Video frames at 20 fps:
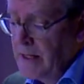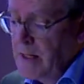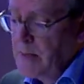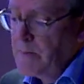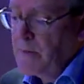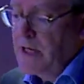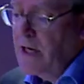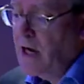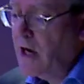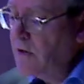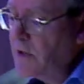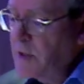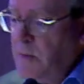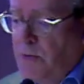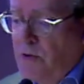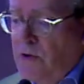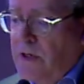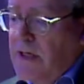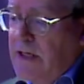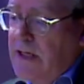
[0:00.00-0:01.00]
My only
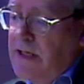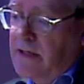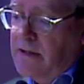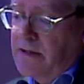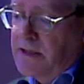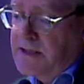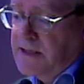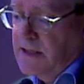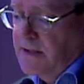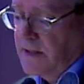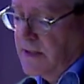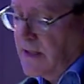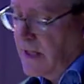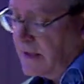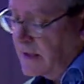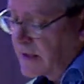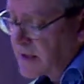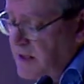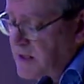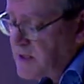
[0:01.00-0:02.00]
point here is that the
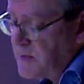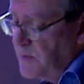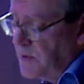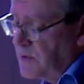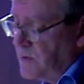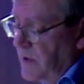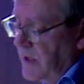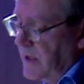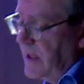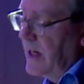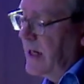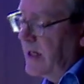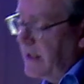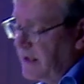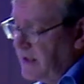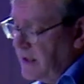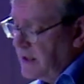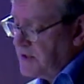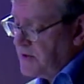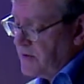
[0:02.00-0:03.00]
unease between
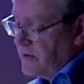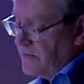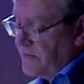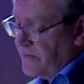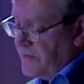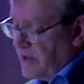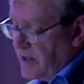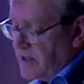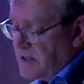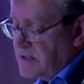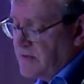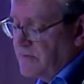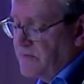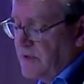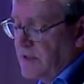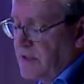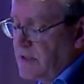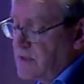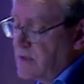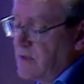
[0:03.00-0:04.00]
architecture and
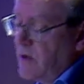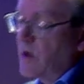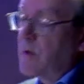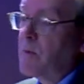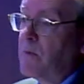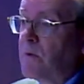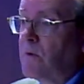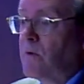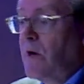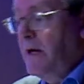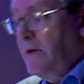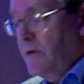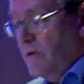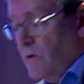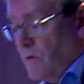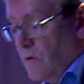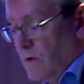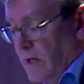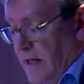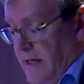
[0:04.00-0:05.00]
philosophy is not greater
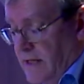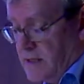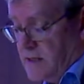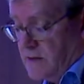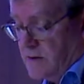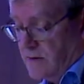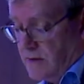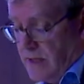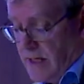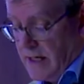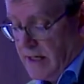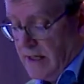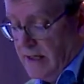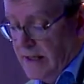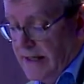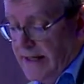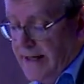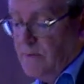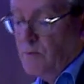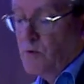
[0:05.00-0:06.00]
or less today.
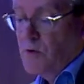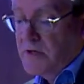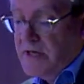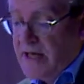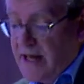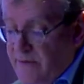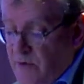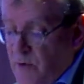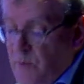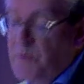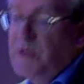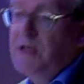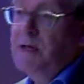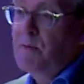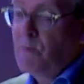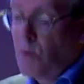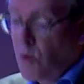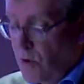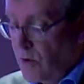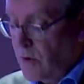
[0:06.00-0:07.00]
It will never be
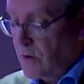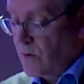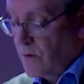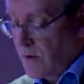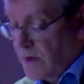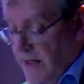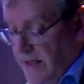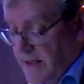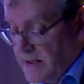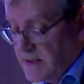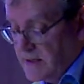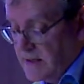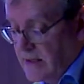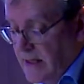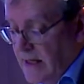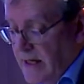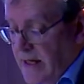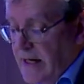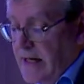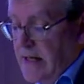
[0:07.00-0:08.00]
more or less.
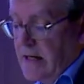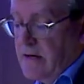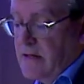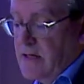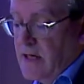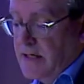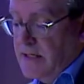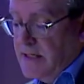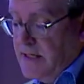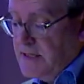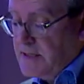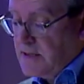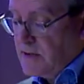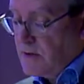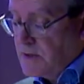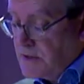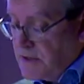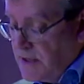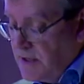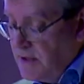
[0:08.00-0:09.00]
The unease
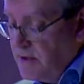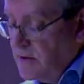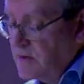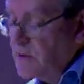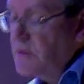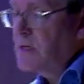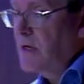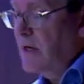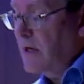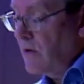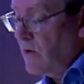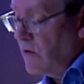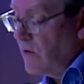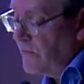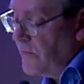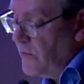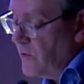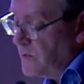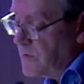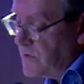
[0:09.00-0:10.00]
continues, like all
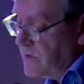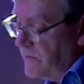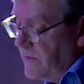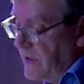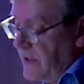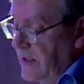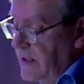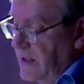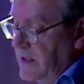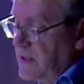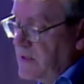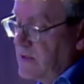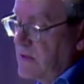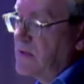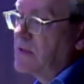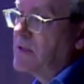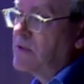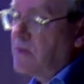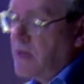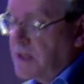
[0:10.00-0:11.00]
forms of unease, to
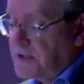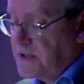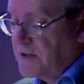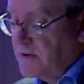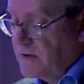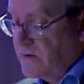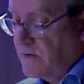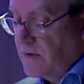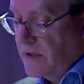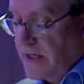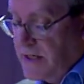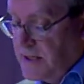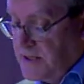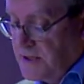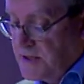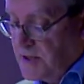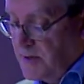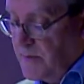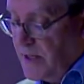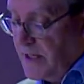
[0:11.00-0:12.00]
structure the
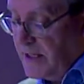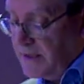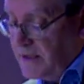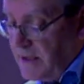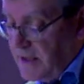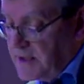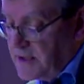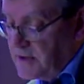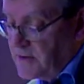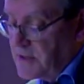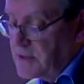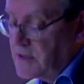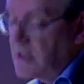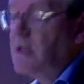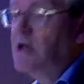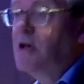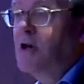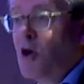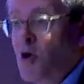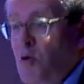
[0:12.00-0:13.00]
relationship. Architecture is
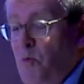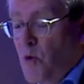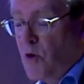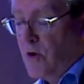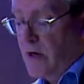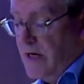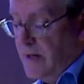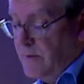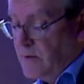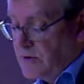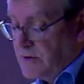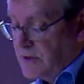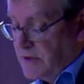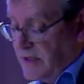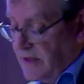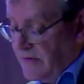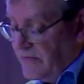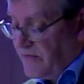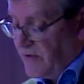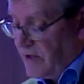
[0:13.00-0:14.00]
no more able to
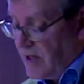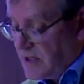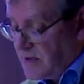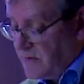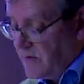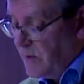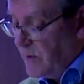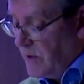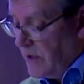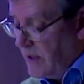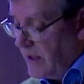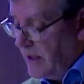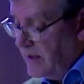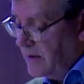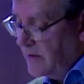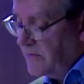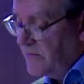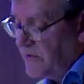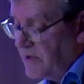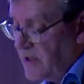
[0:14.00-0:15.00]
leave philosophy behind
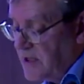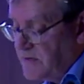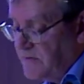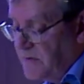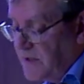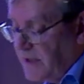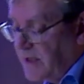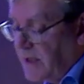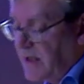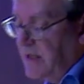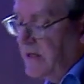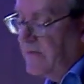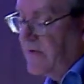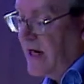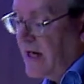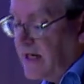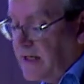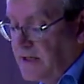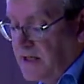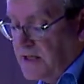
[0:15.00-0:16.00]
than philosophy can leave
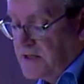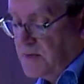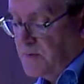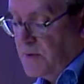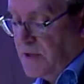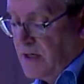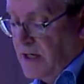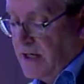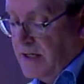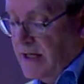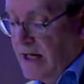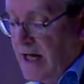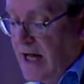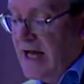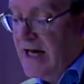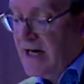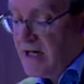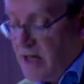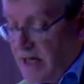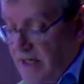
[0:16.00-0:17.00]
architecture behind.
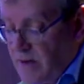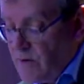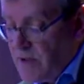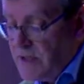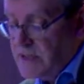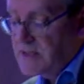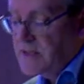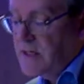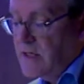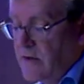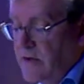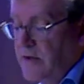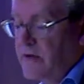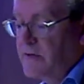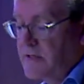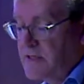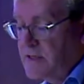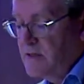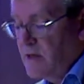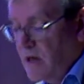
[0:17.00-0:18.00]
Likewise, Derrida
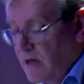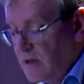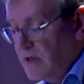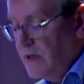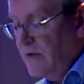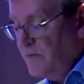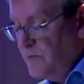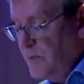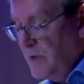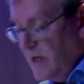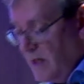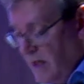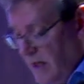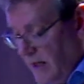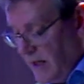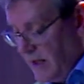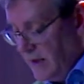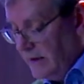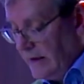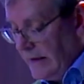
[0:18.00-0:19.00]
is not left
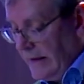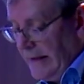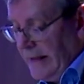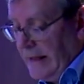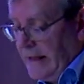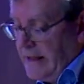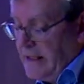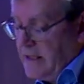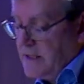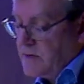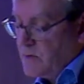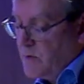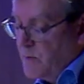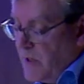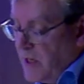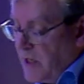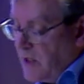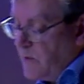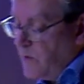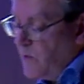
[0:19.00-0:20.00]
behind. His
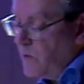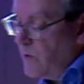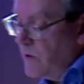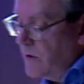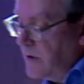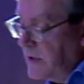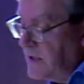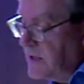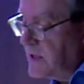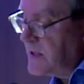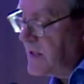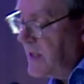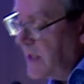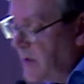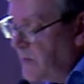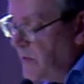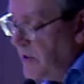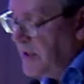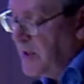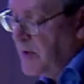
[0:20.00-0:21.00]
remarkable work is
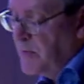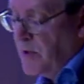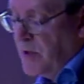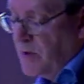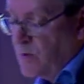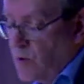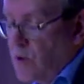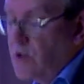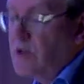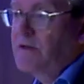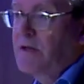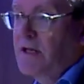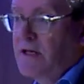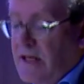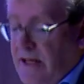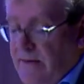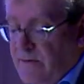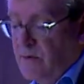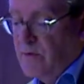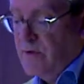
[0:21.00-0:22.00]
celebrated by work that
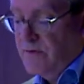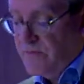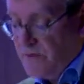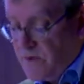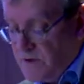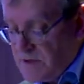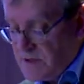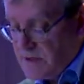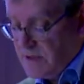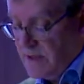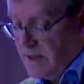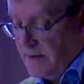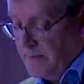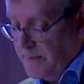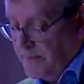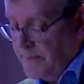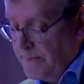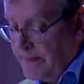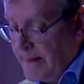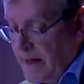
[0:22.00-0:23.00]
never refers to him.
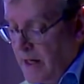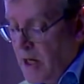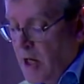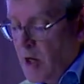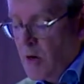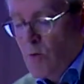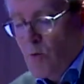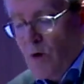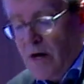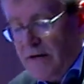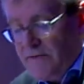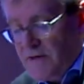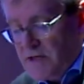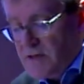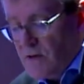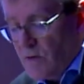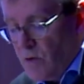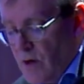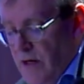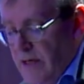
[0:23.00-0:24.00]
Why this
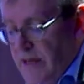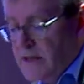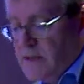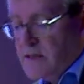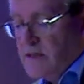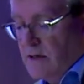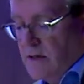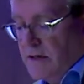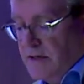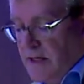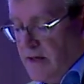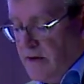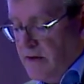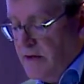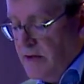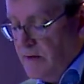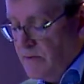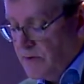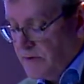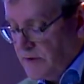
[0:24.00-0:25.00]
quiet
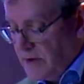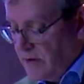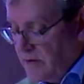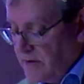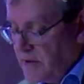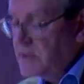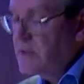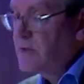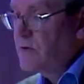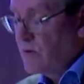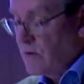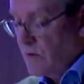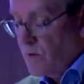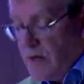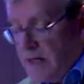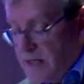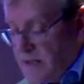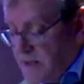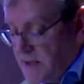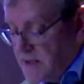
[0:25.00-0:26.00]
solidarity with Derrida's thought?
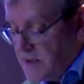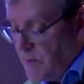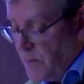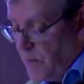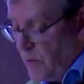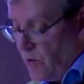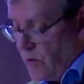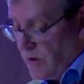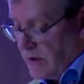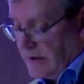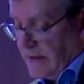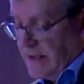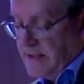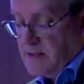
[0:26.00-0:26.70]
Why is this important?